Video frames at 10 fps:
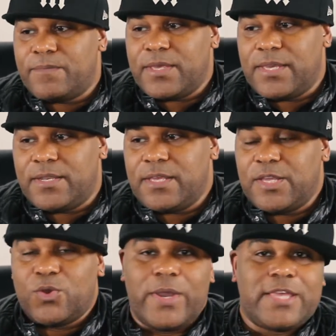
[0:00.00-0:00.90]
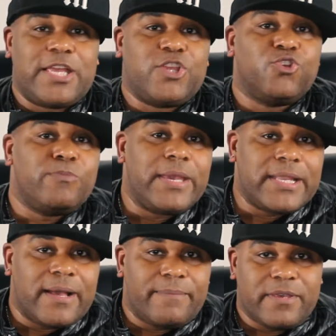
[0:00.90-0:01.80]
in a way that you may
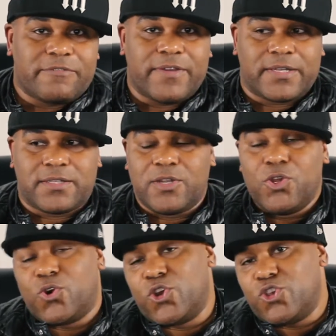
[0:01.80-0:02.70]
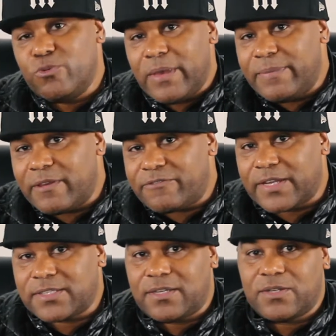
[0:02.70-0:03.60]
not be affected, or you may be
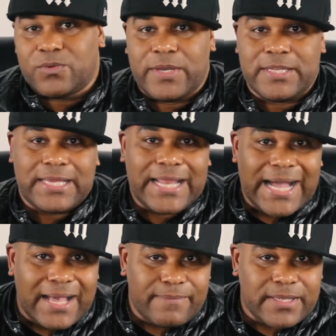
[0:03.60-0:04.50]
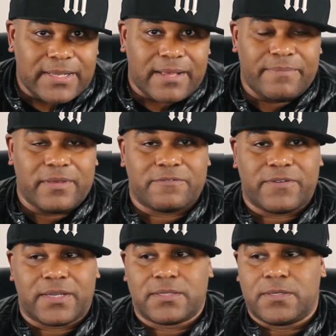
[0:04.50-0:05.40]
affected in a way that I may not be
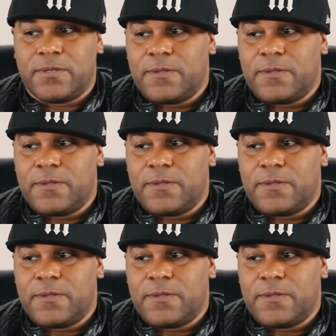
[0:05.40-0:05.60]
affected.